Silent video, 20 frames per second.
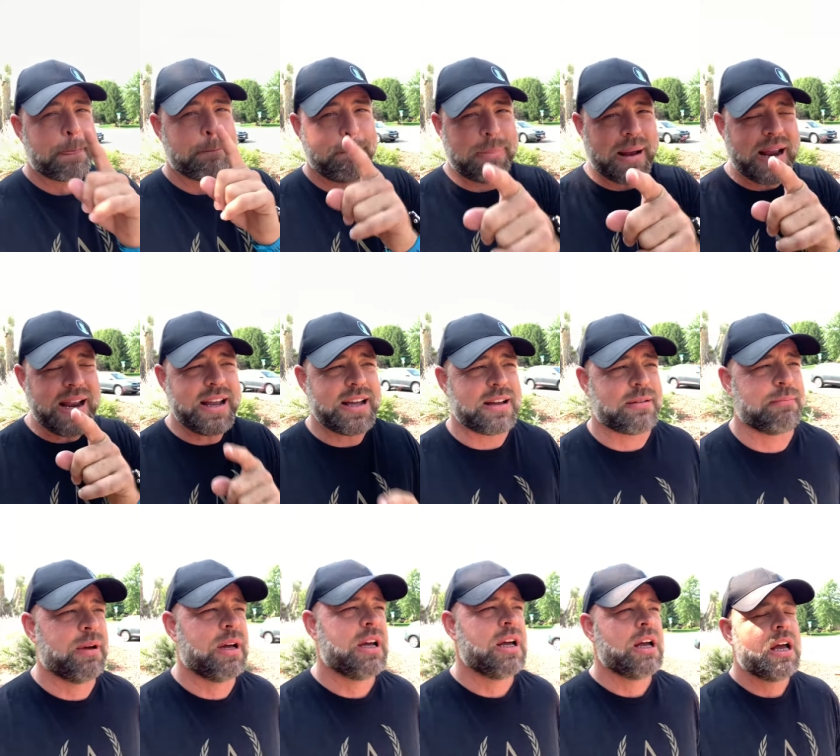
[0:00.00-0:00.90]

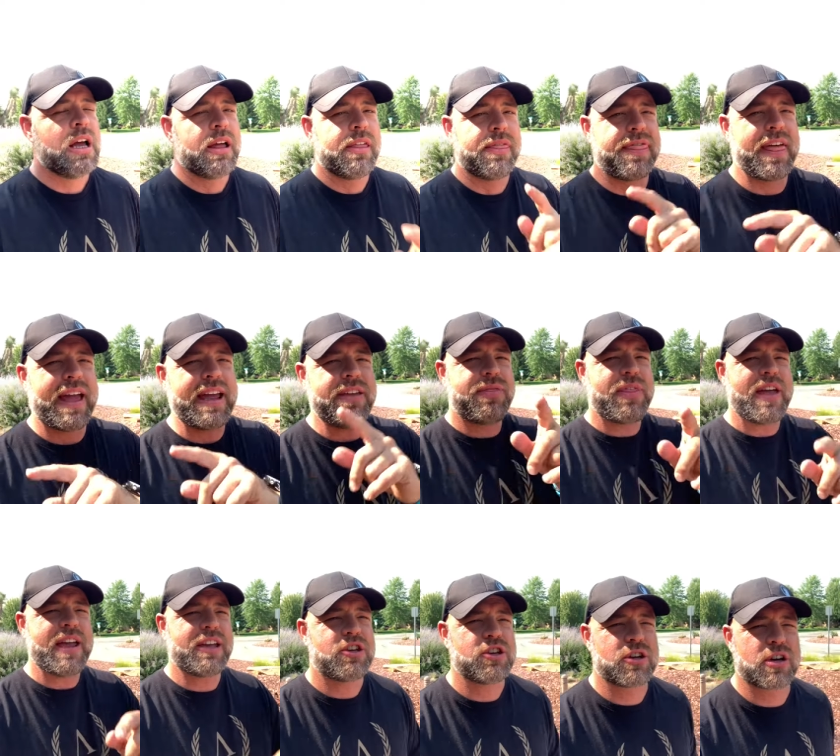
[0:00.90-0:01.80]
bam, they
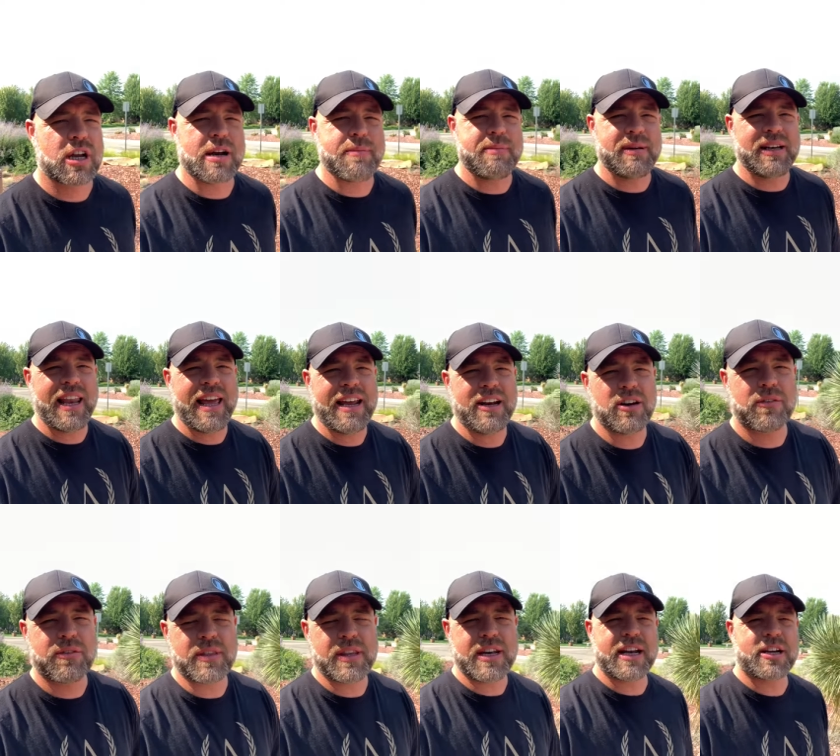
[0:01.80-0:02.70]
think you're going to be late
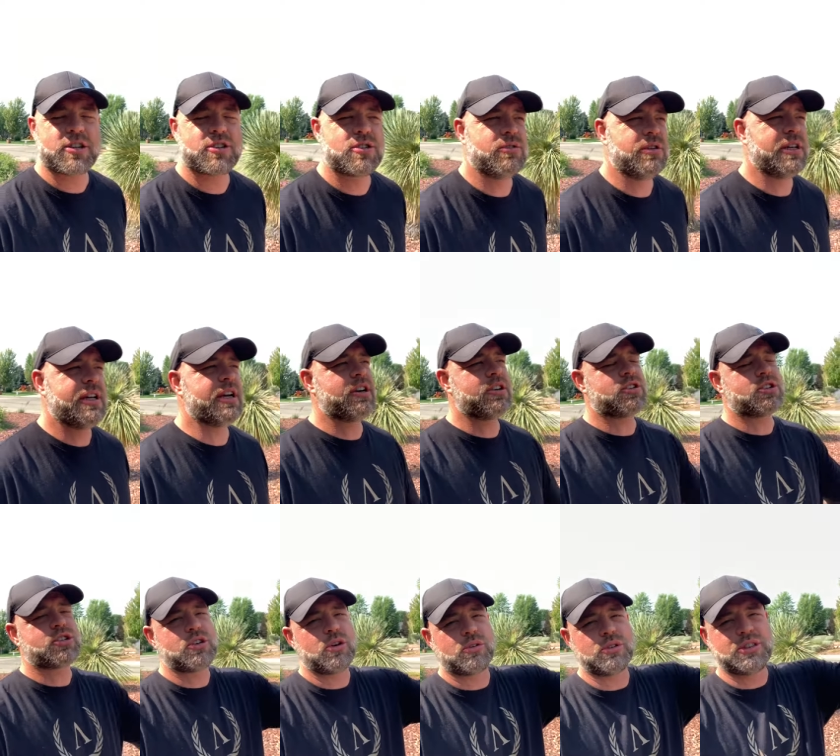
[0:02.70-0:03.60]
over the next two years.
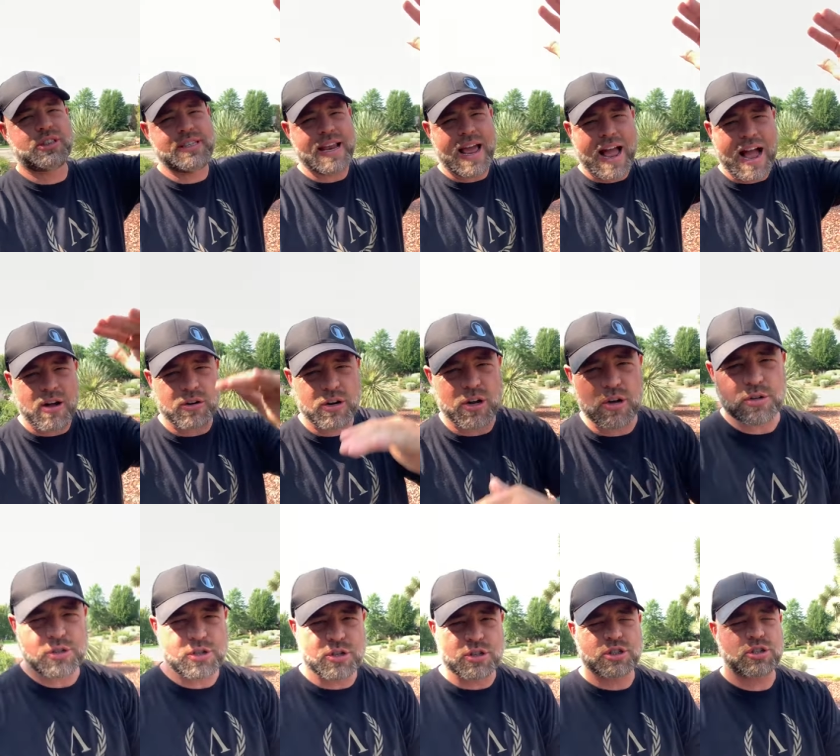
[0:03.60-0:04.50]
So down goes your